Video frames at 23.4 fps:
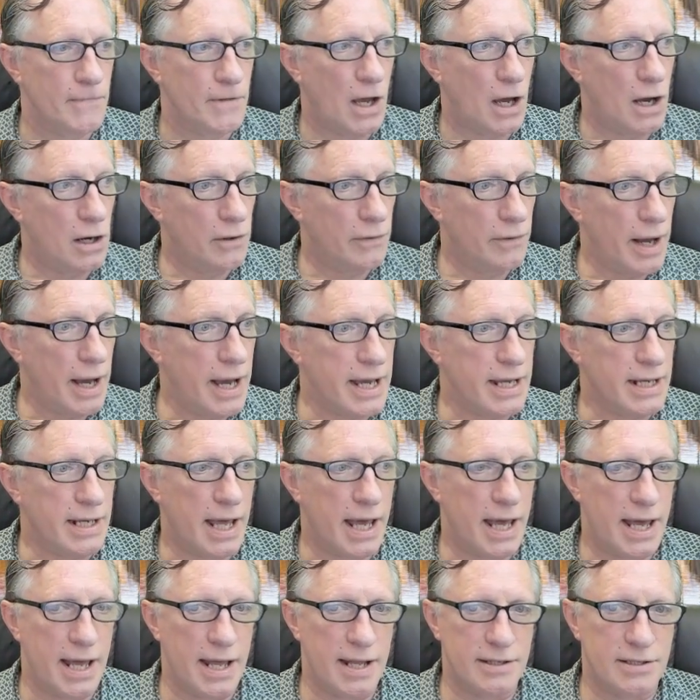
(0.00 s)
All right,
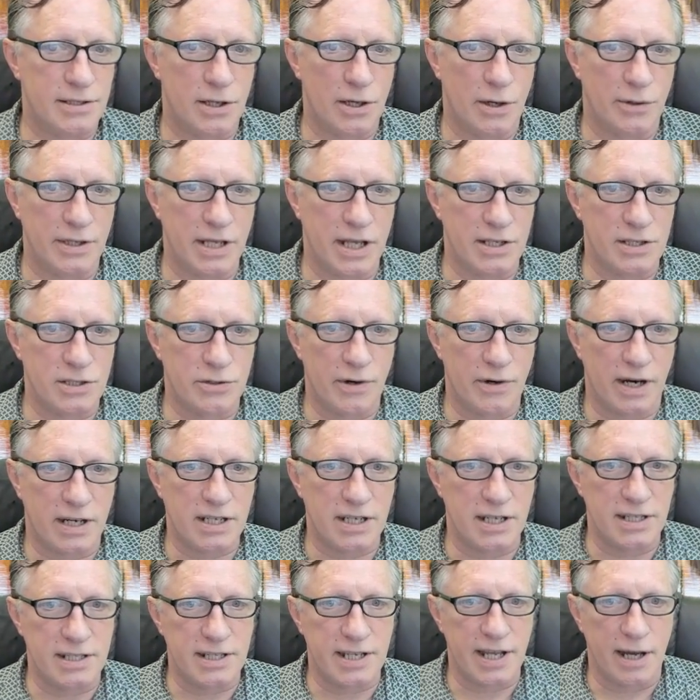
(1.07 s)
and so the
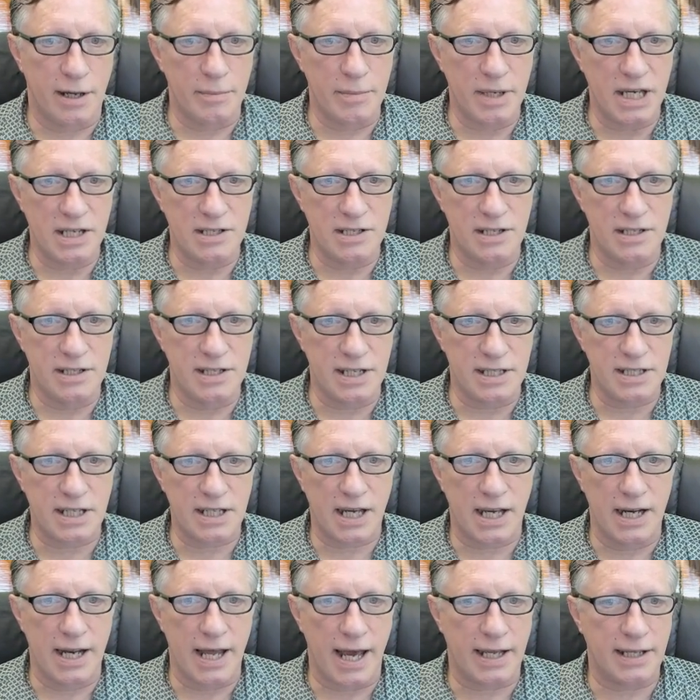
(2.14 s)
instructions tell me to
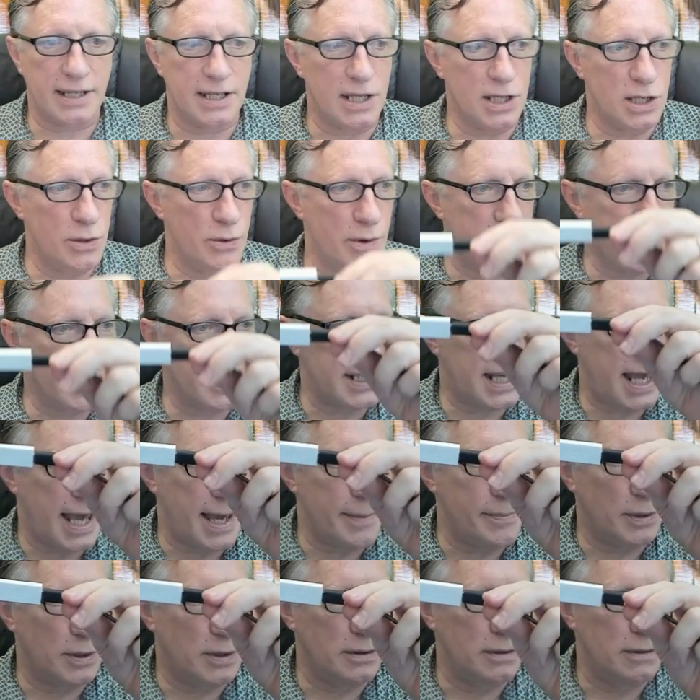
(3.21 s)
disconnect the US
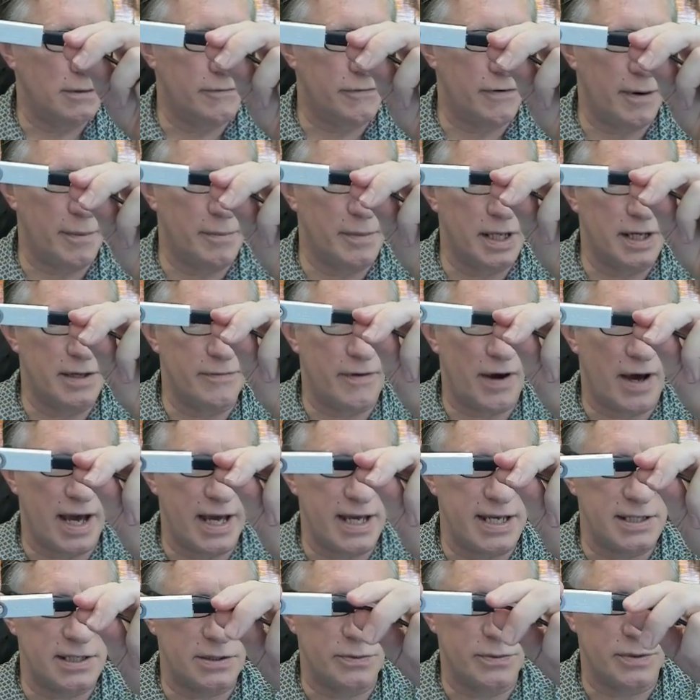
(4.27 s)
cable from the
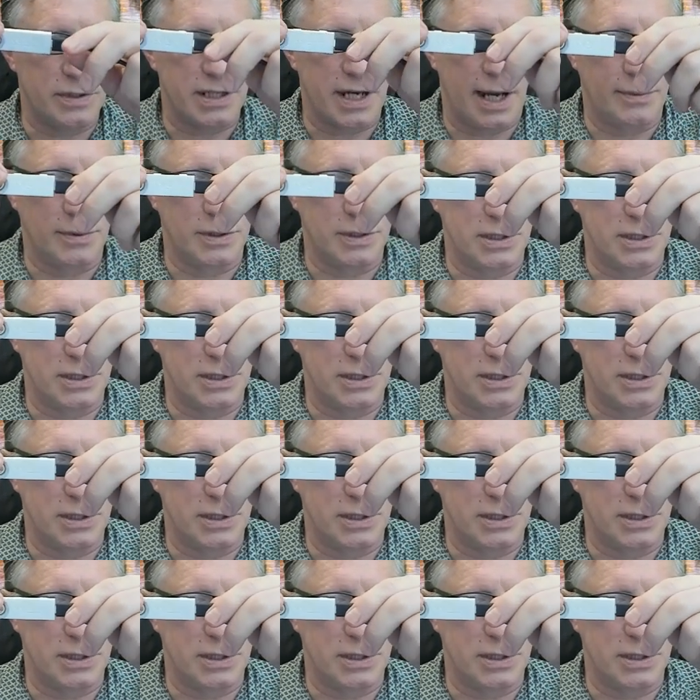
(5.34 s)
device, which I will